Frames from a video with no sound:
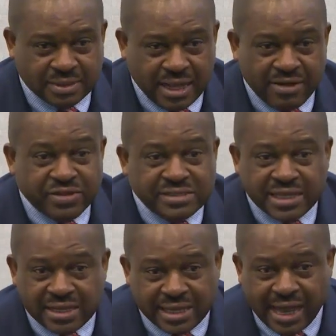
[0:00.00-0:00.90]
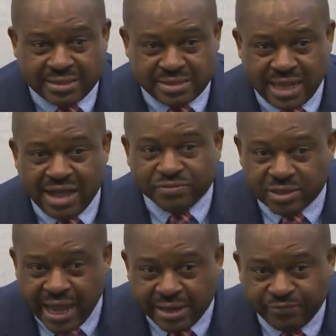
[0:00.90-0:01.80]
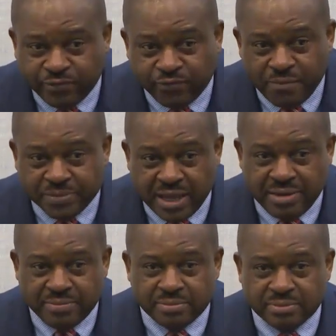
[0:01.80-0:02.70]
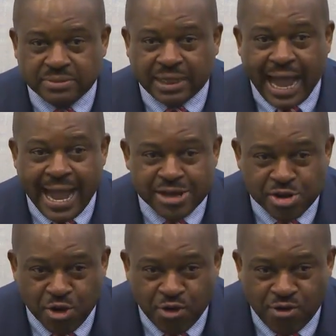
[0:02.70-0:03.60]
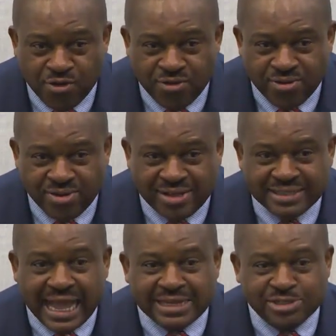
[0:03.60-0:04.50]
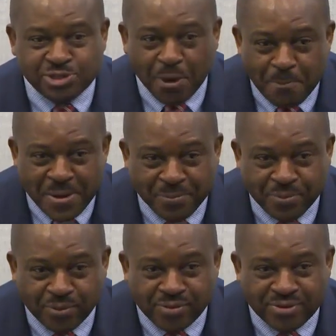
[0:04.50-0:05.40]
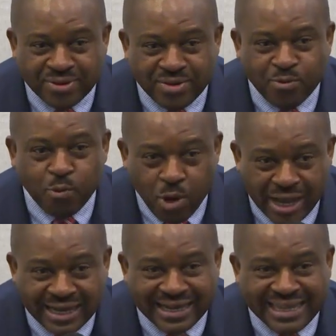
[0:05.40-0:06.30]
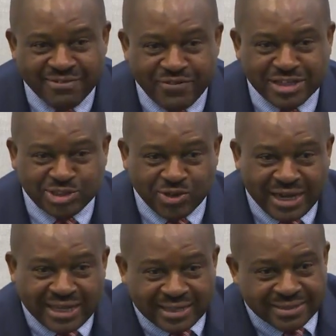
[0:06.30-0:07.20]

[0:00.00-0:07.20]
having said that, having heard from them, I know that some people will eventually